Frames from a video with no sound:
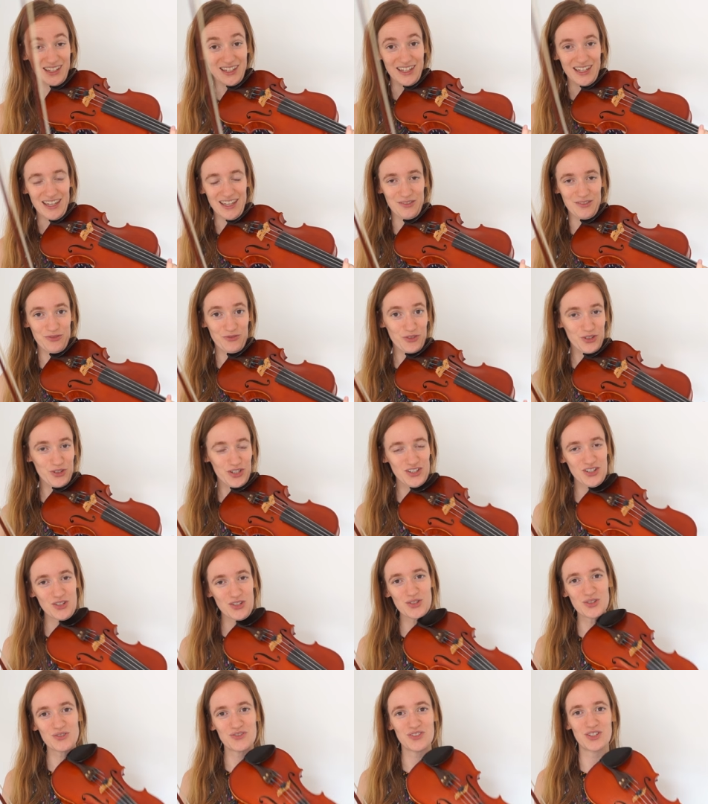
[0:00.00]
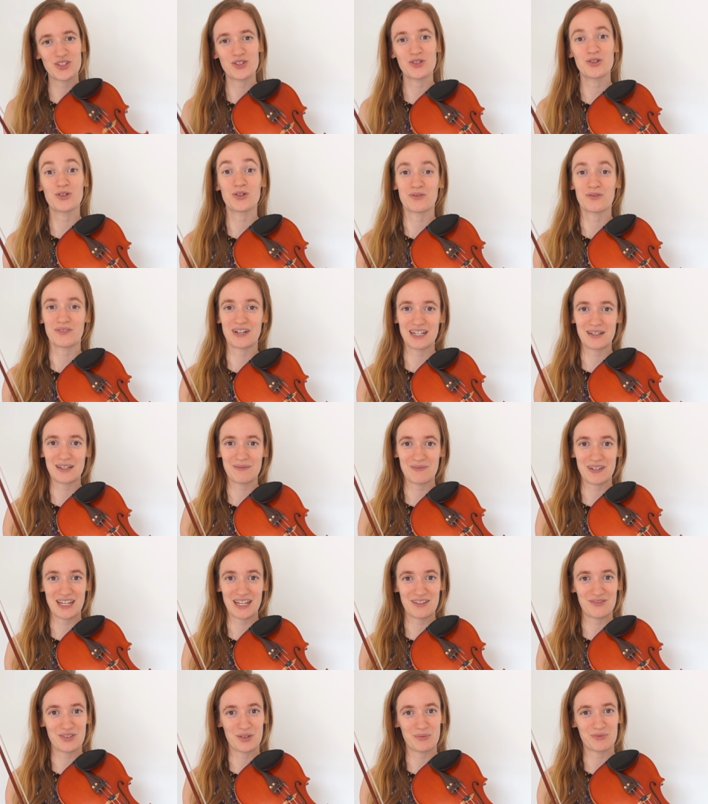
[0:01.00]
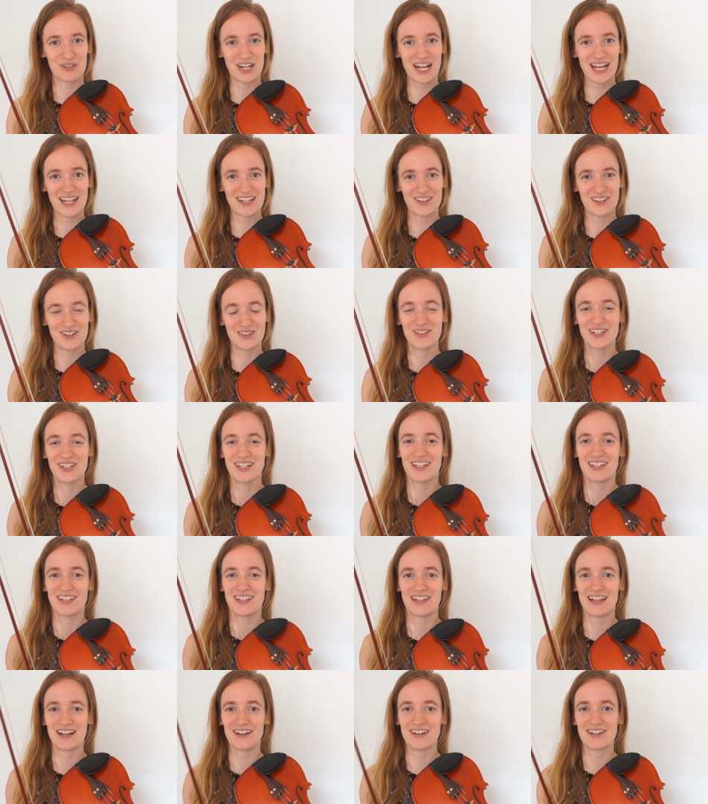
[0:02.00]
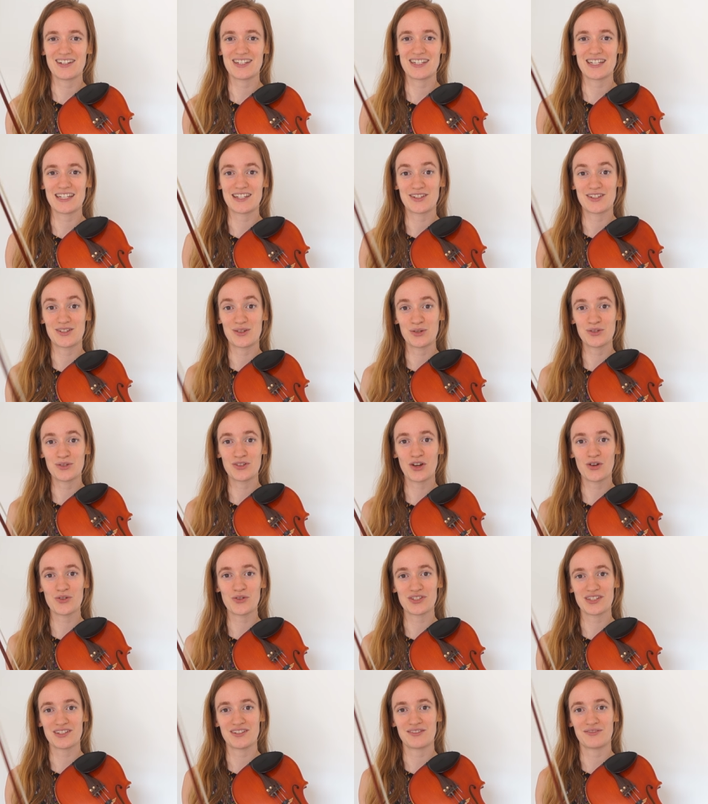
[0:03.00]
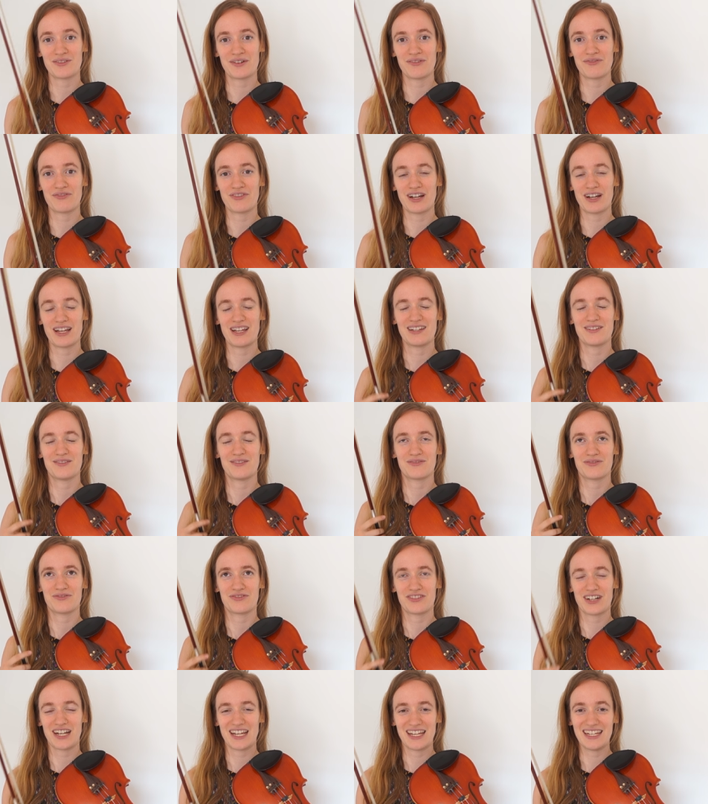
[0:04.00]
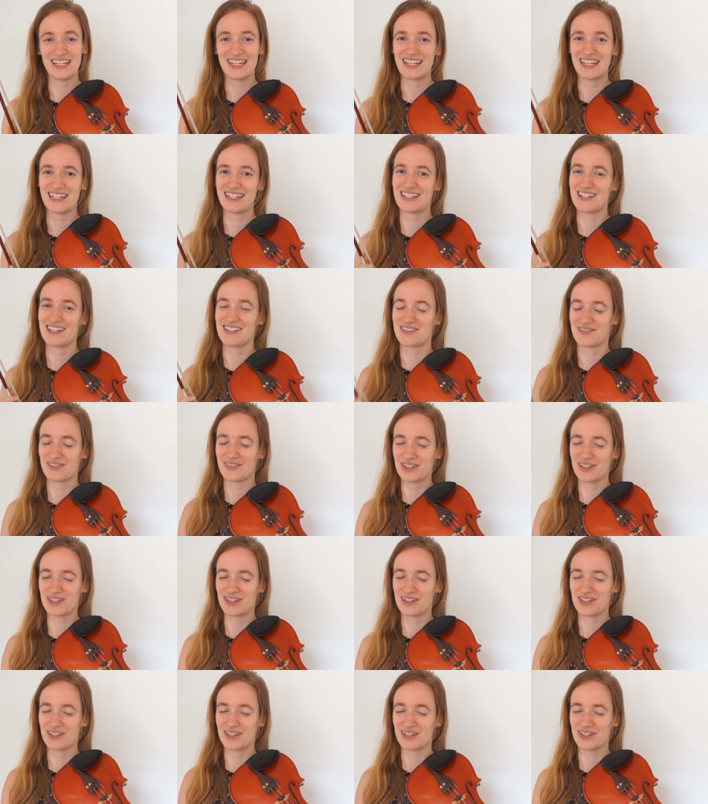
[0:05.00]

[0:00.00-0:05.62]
and for those of you who already play vibrato, there is this long note in the refrain and it is